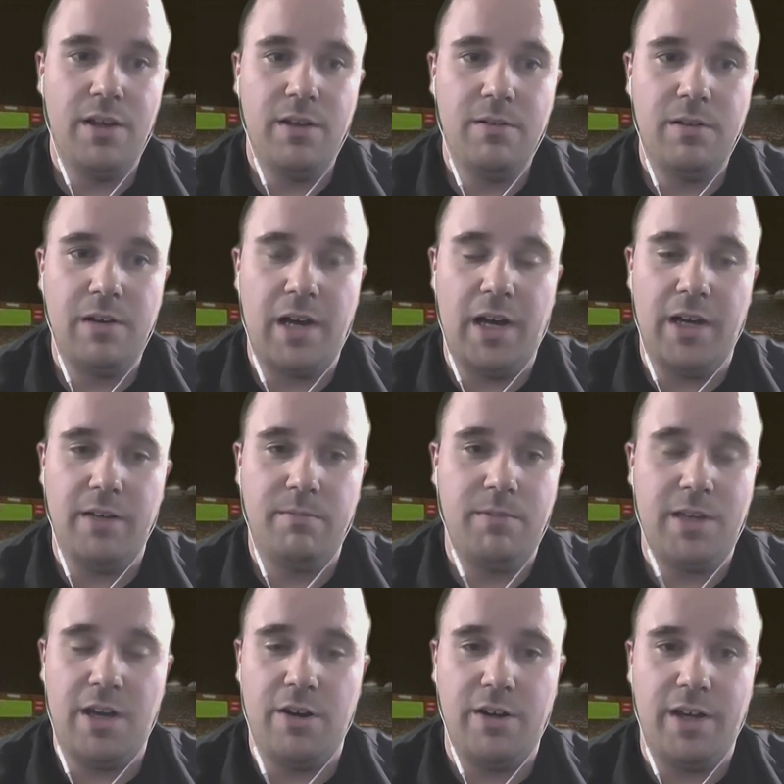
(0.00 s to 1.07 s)
uh,
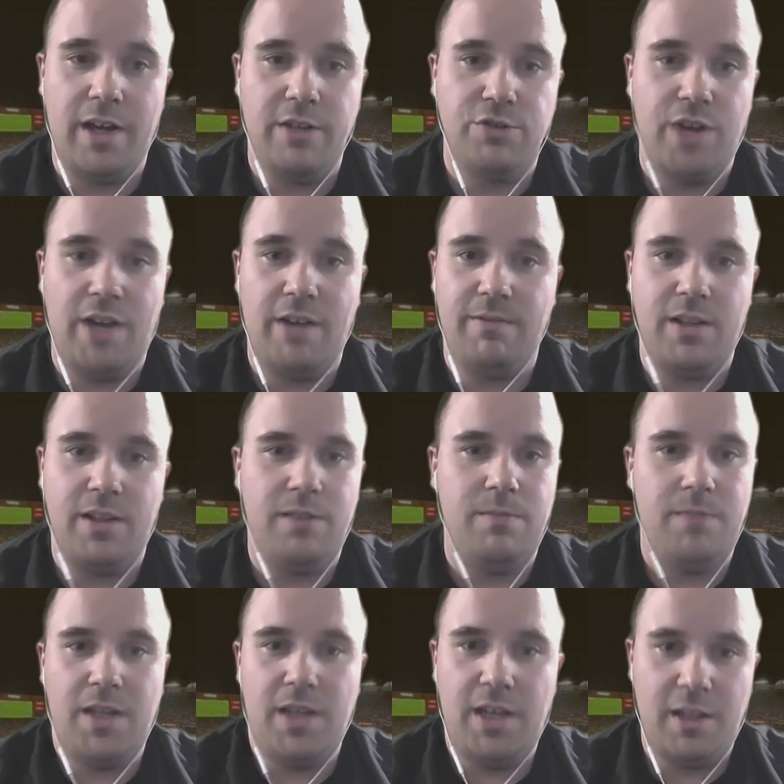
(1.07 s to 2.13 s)
Garrett got
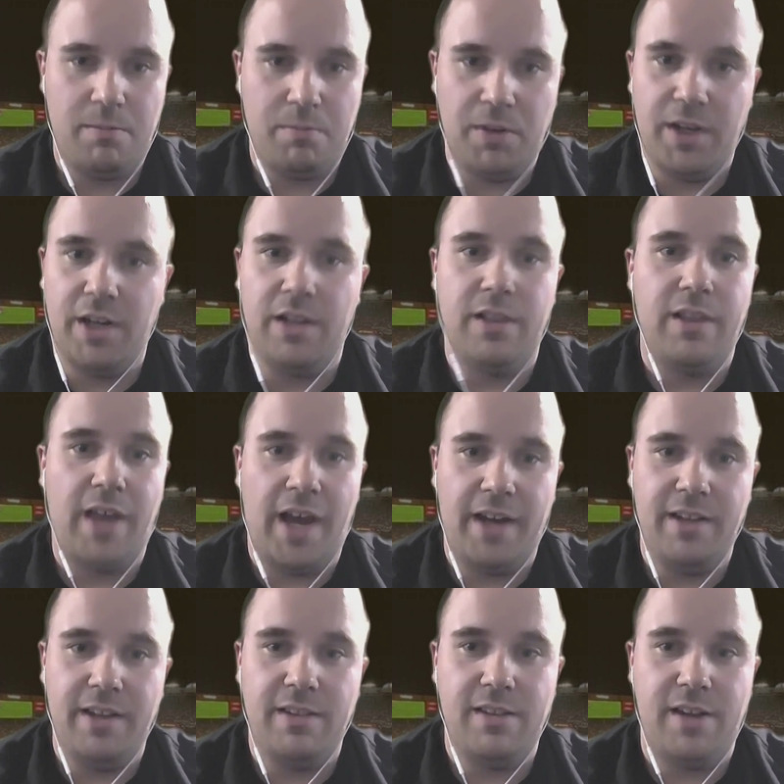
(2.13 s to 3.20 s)
drafted. He's played a
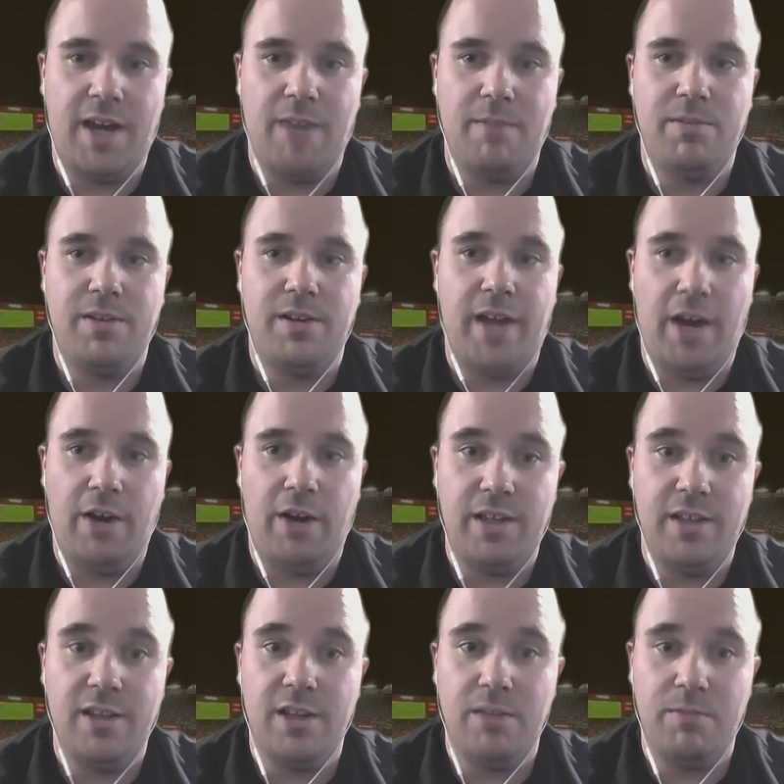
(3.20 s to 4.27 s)
lot of snaps. Now
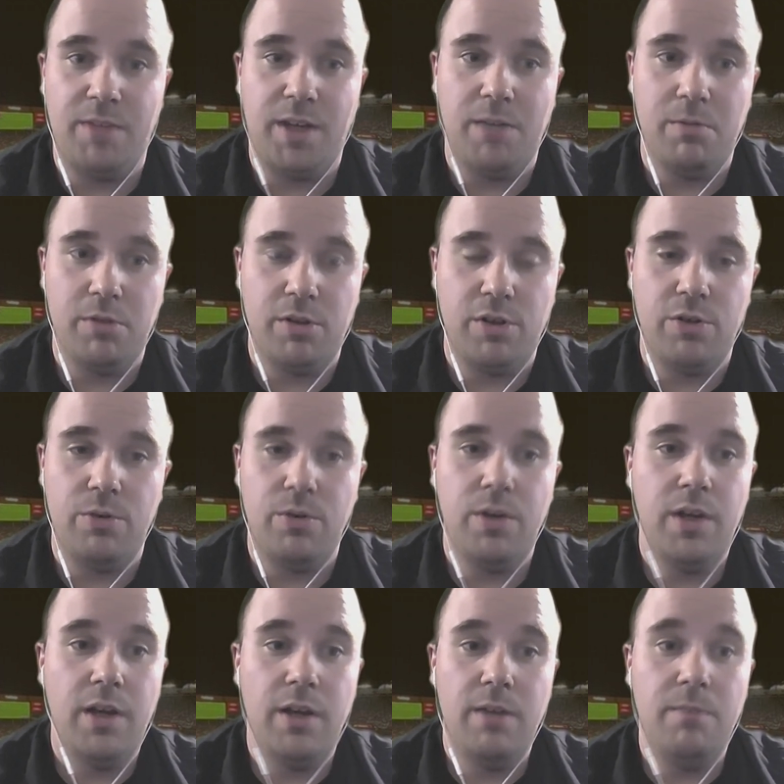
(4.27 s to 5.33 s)
he's going to be able to
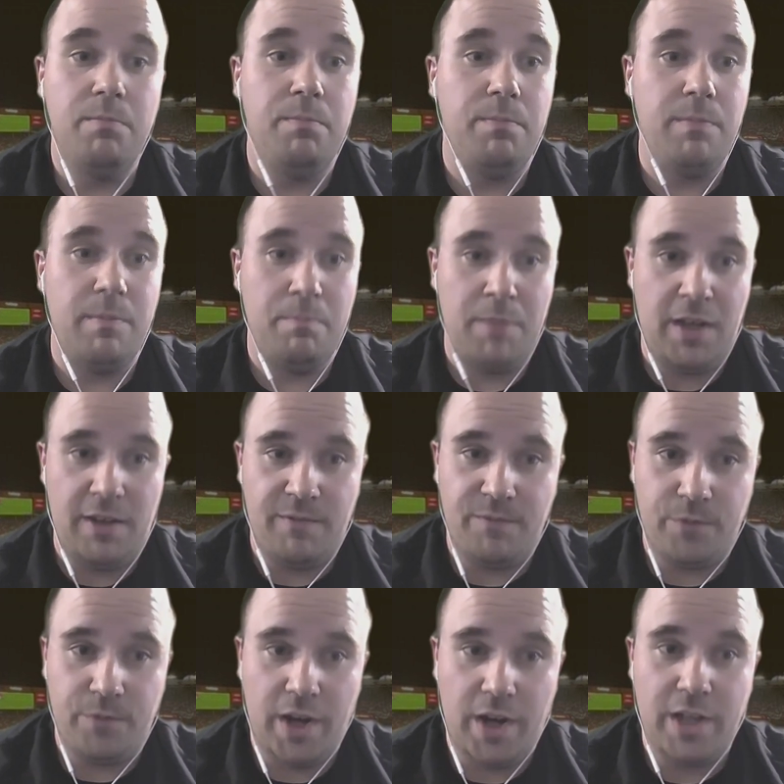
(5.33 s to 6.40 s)
be
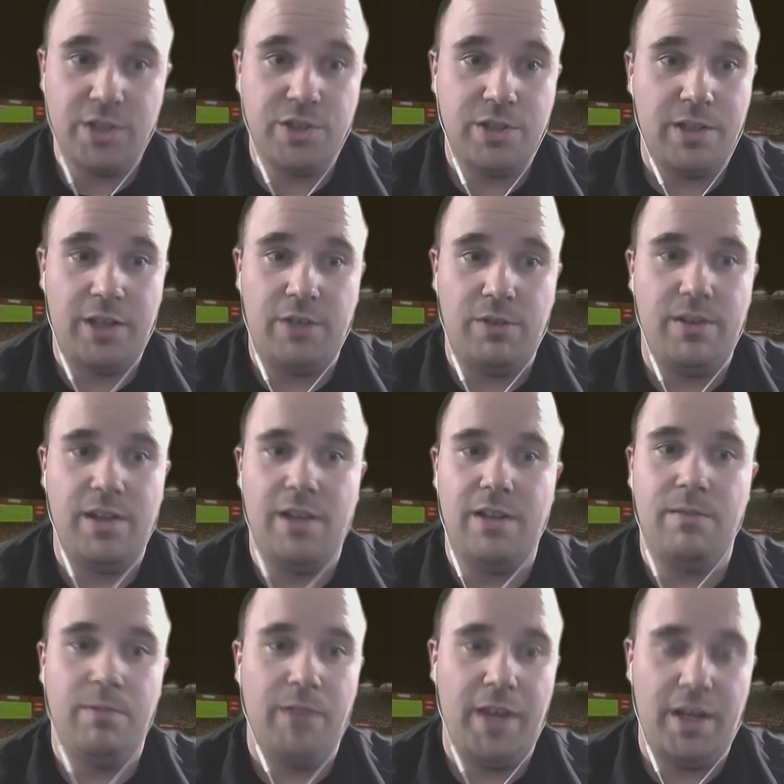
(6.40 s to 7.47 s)
fresh, like you
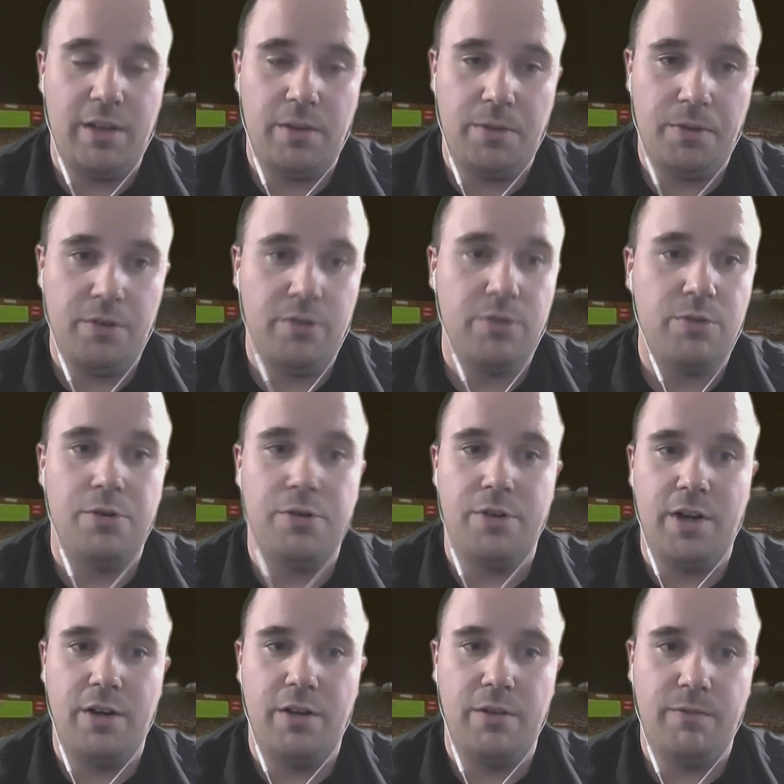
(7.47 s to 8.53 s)
said, late in the third
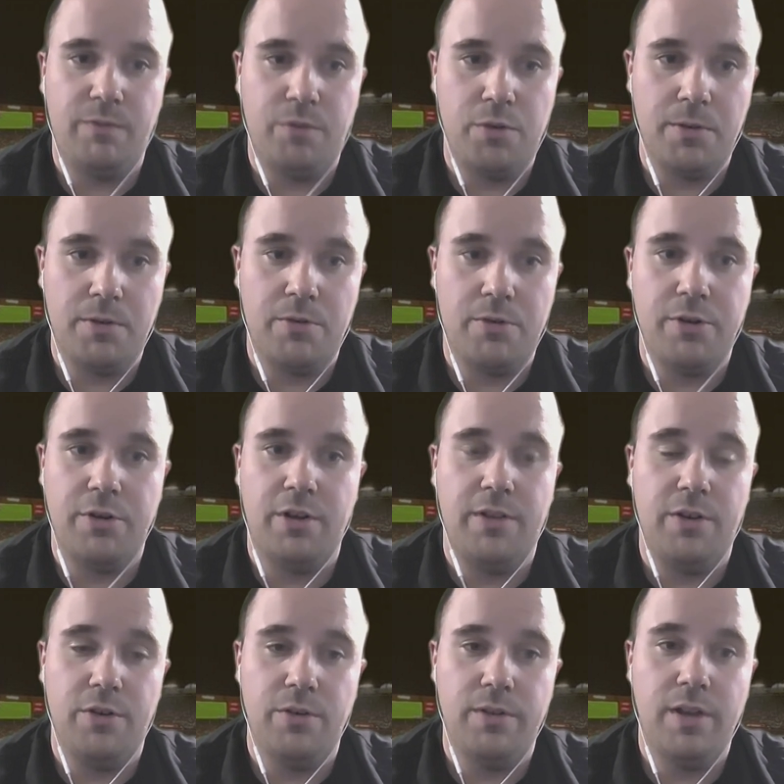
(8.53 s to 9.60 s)
quarter, into the fourth quarter,
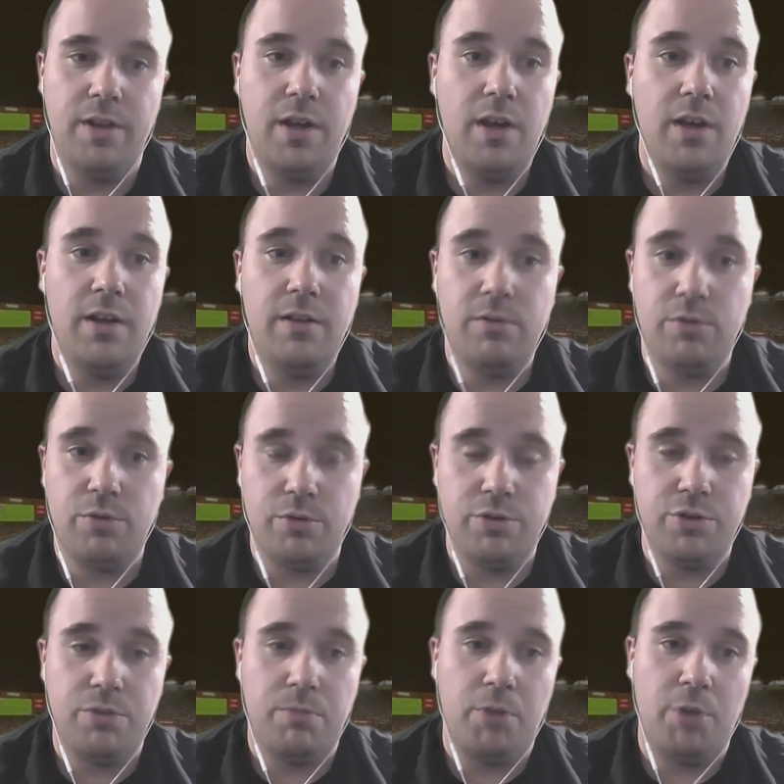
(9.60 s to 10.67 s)
in those
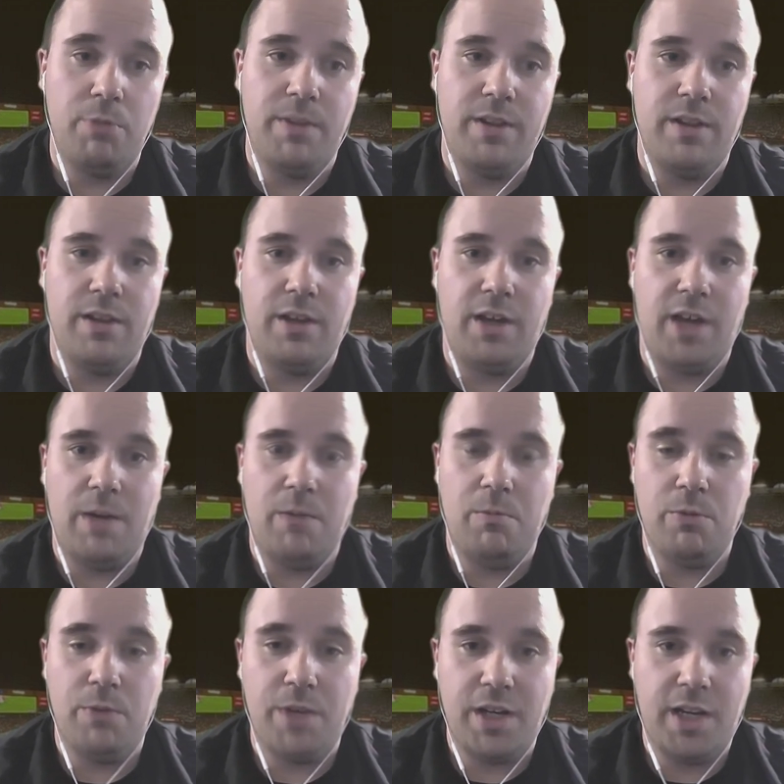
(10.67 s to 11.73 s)
crucial moments in the game
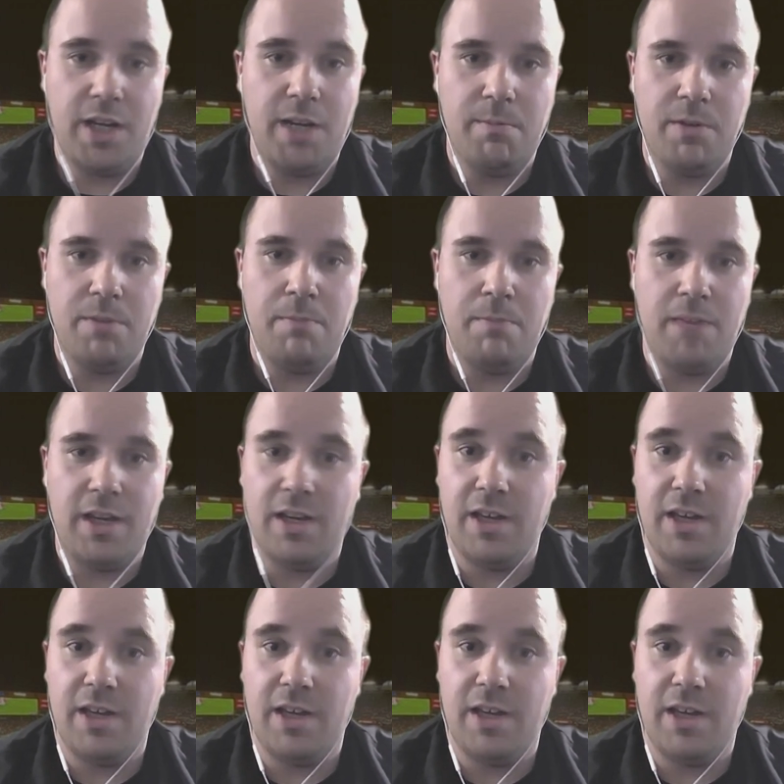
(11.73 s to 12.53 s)
where we need him to make an